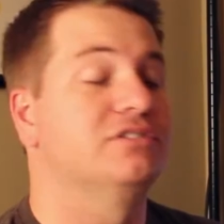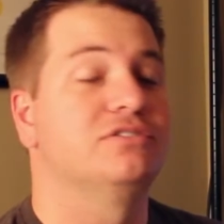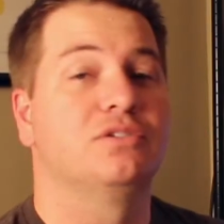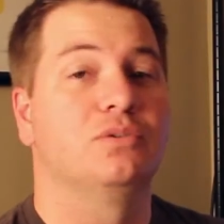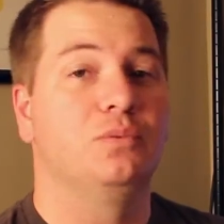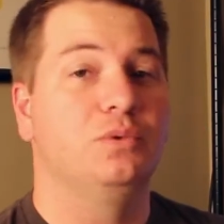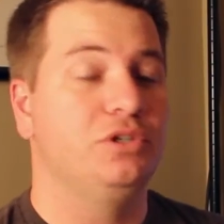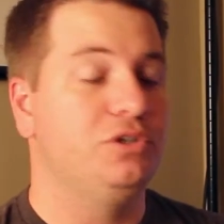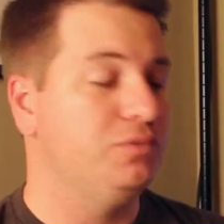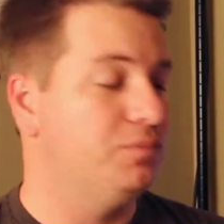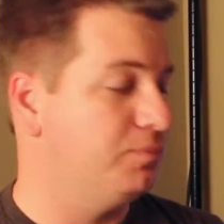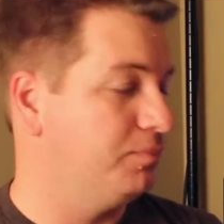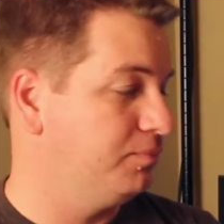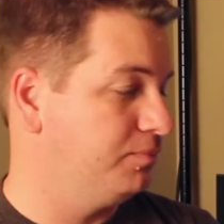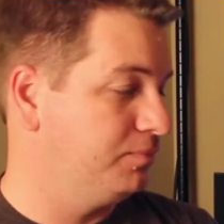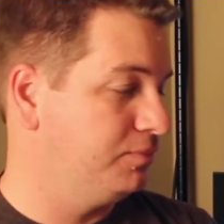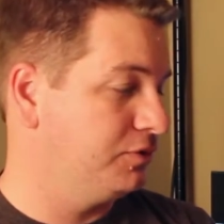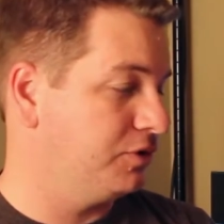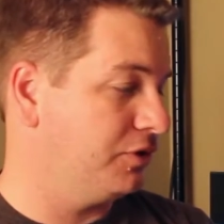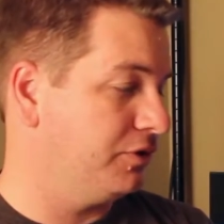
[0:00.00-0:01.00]
So when you
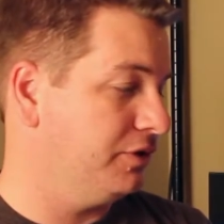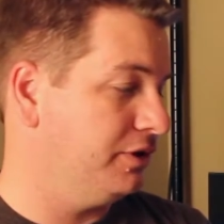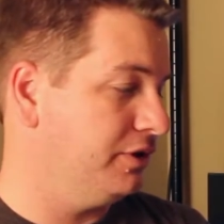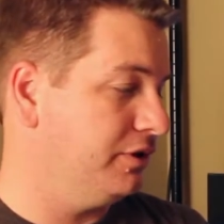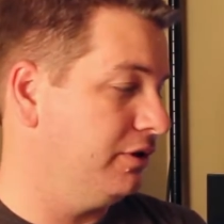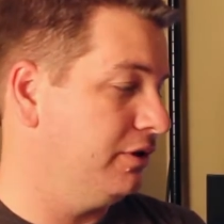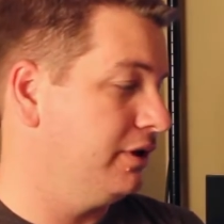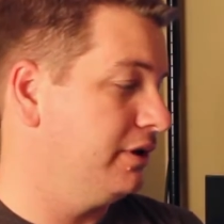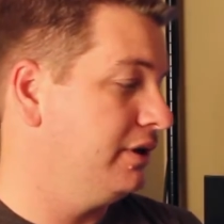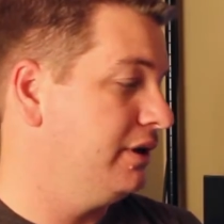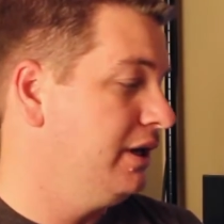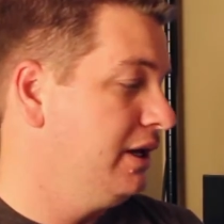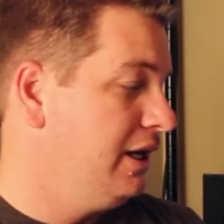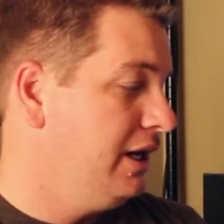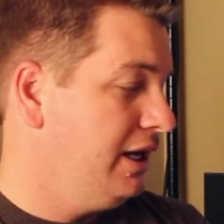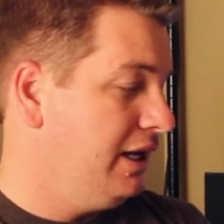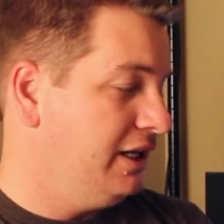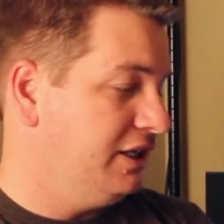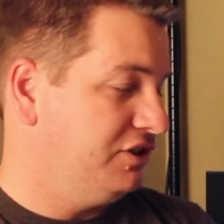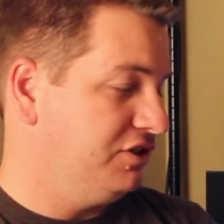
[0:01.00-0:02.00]
turn it on,
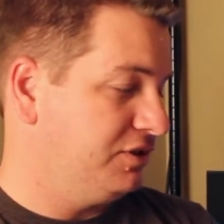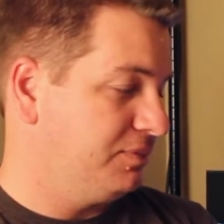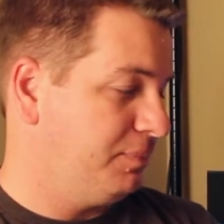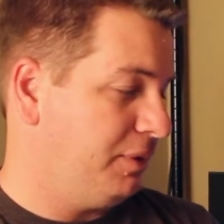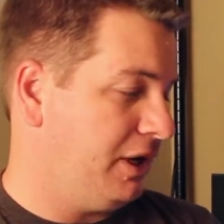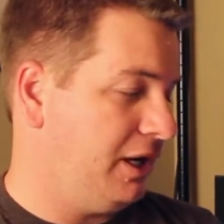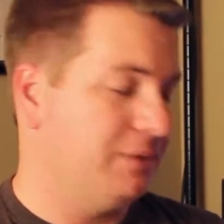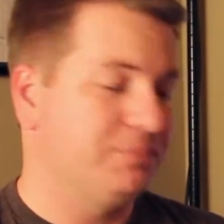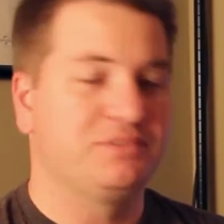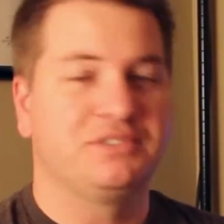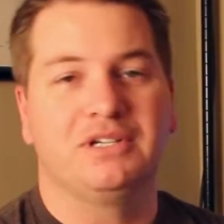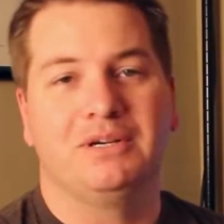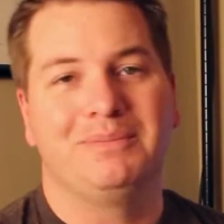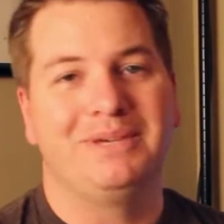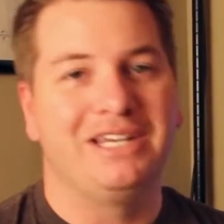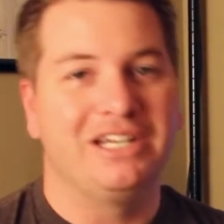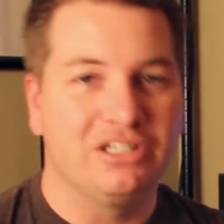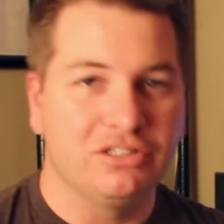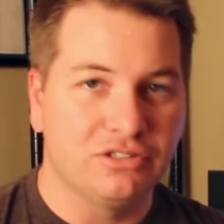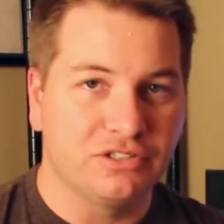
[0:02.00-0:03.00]
it just pops up
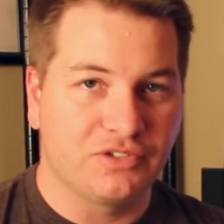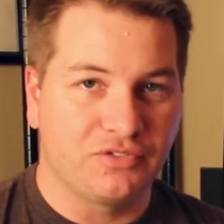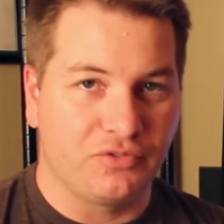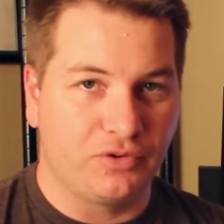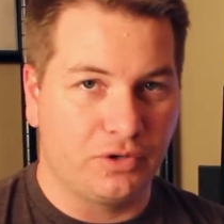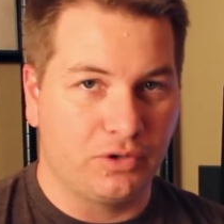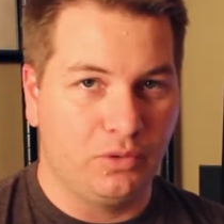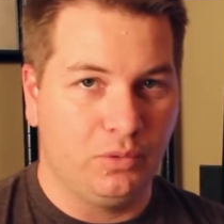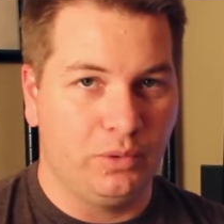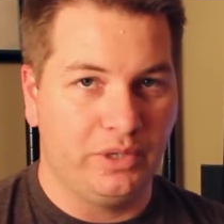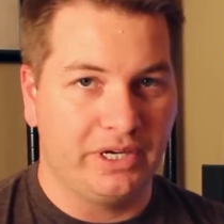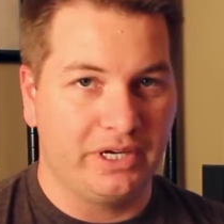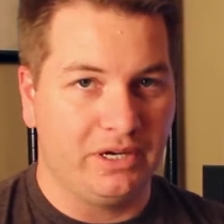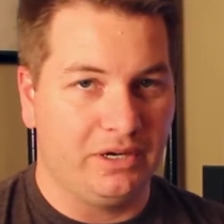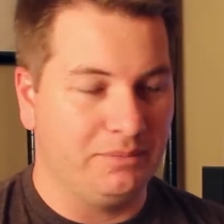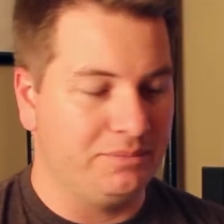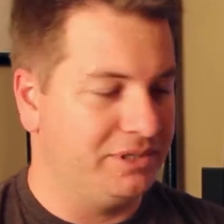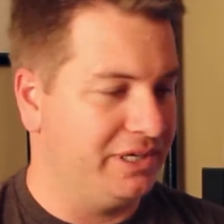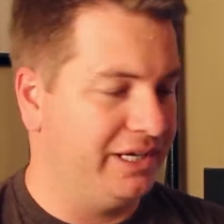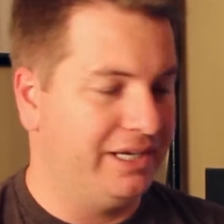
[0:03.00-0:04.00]
and it looks for a quick
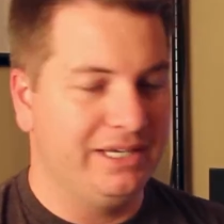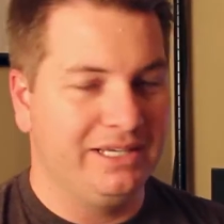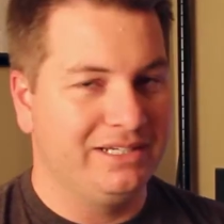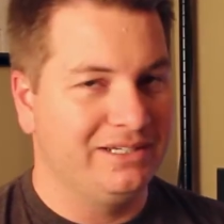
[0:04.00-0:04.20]
update.